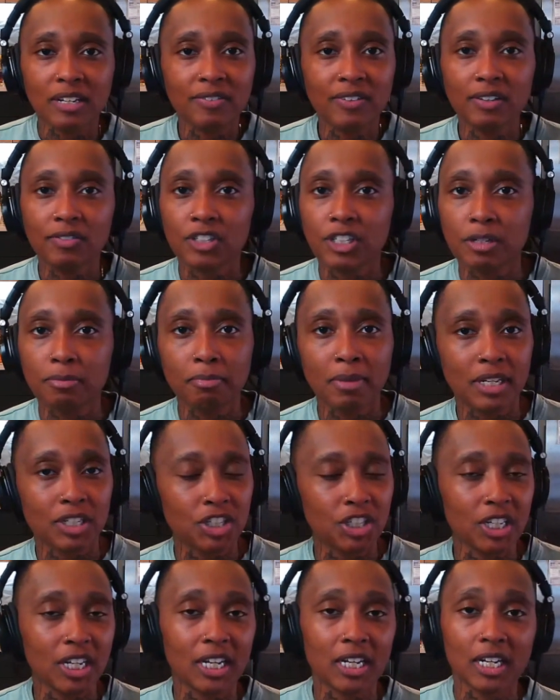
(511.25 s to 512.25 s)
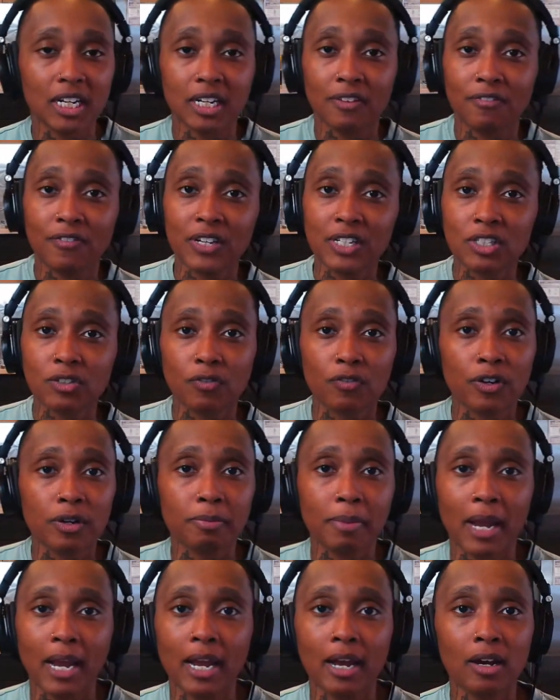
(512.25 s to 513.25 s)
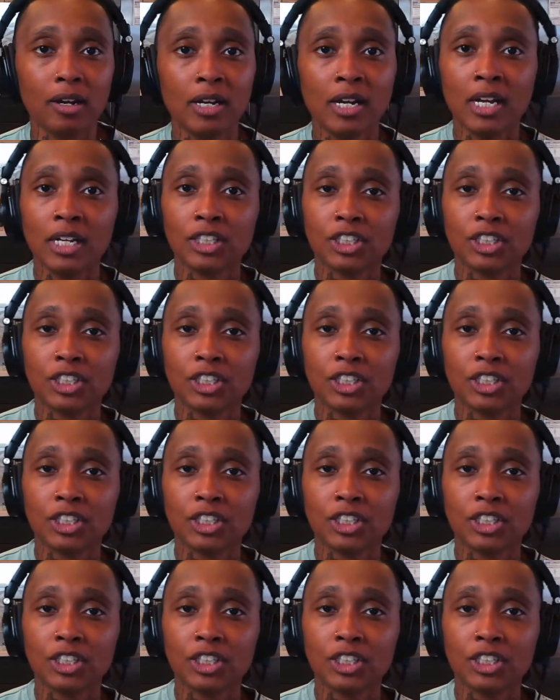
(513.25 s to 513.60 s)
Even if she missed, she getting a defensive rebound.